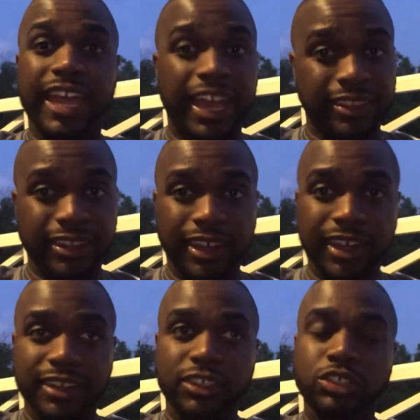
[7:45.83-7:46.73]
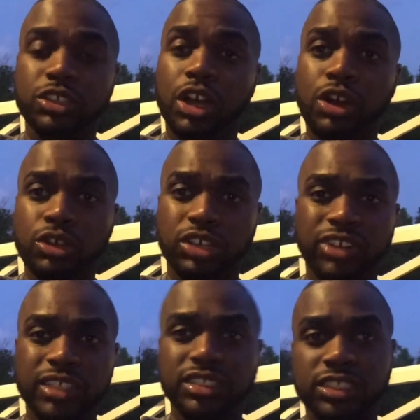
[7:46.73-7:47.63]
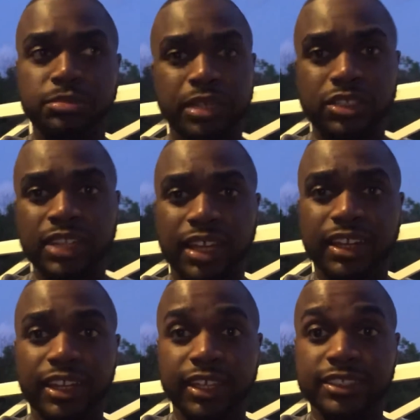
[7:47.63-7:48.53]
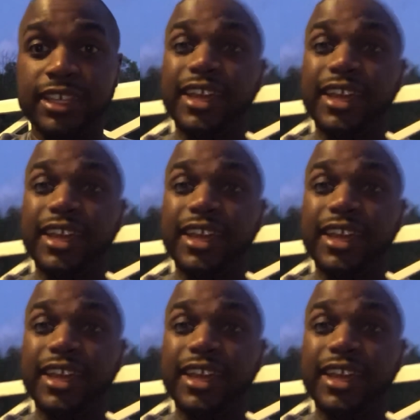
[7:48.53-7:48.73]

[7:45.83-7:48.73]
After that, oh, congratulations, you made it 90 days.